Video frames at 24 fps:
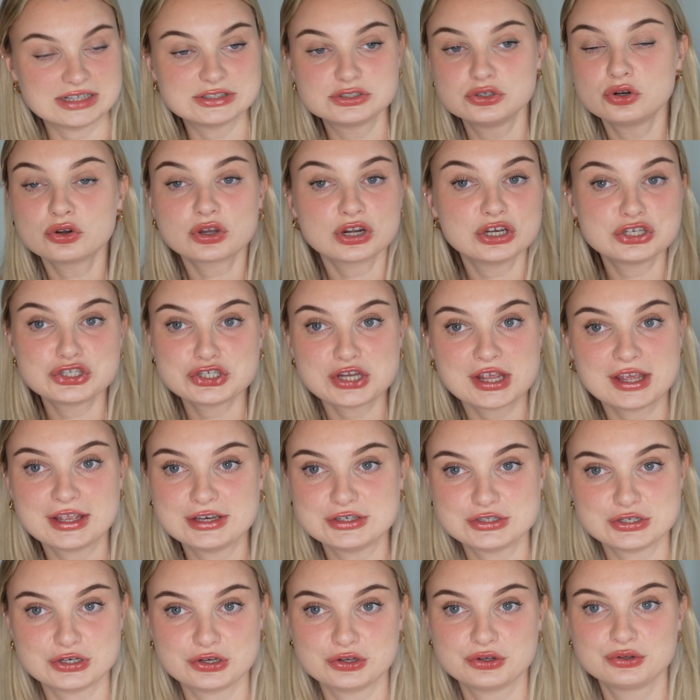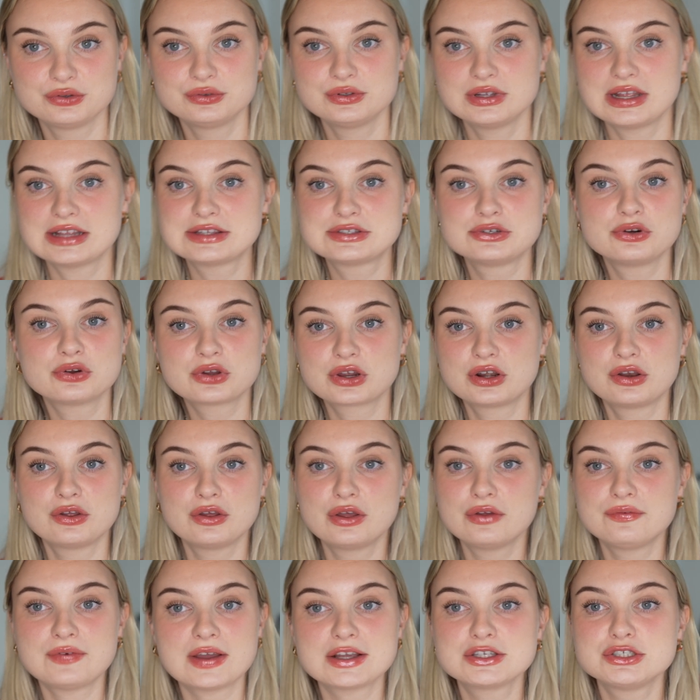It's not going to change you. It's not going to
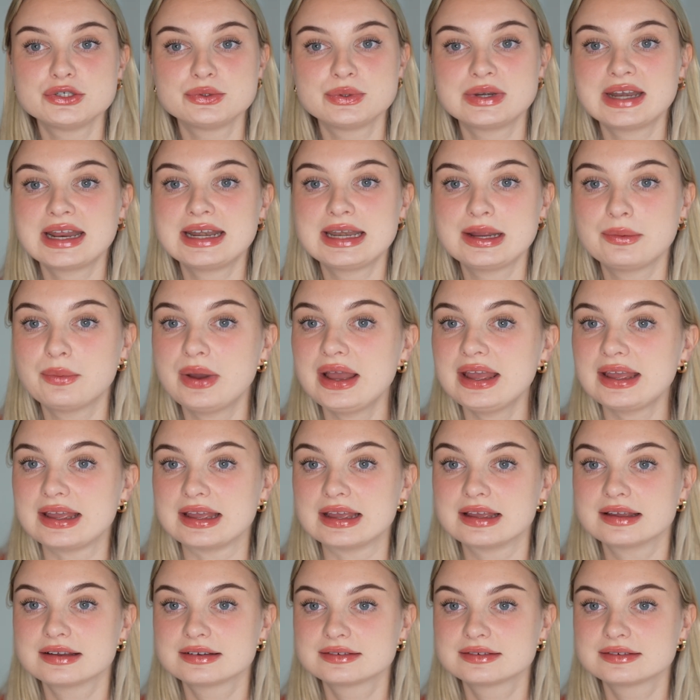affect you in any way.